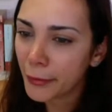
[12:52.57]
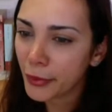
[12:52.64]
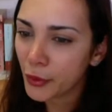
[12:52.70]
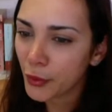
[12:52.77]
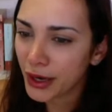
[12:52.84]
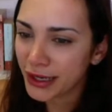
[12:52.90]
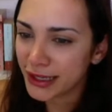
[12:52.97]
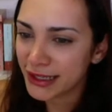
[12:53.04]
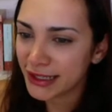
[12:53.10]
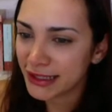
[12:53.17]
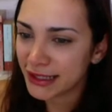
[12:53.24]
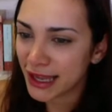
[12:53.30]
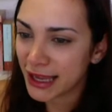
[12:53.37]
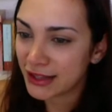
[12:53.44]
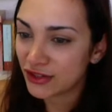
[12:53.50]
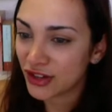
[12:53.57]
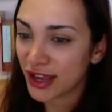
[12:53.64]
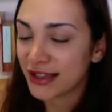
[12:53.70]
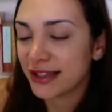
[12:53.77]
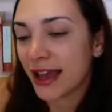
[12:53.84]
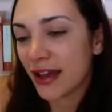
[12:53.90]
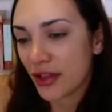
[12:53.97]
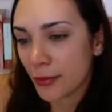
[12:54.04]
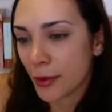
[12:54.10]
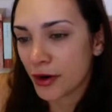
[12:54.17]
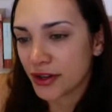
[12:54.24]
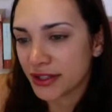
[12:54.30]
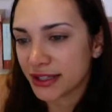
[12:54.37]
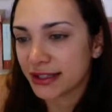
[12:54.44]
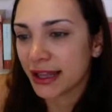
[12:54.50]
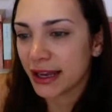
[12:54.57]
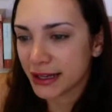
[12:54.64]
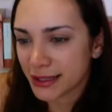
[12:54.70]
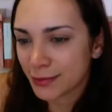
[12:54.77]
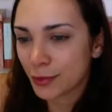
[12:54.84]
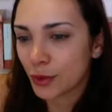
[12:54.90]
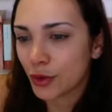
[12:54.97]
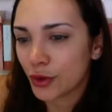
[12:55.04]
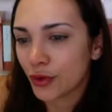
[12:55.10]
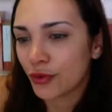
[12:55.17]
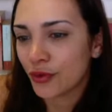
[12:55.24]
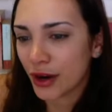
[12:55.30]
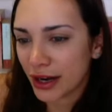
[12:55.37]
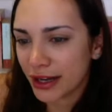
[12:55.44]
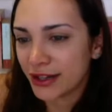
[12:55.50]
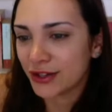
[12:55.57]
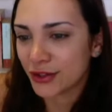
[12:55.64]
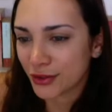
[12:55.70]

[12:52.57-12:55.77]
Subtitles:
Wendy says she has Heather Morris's latest book ready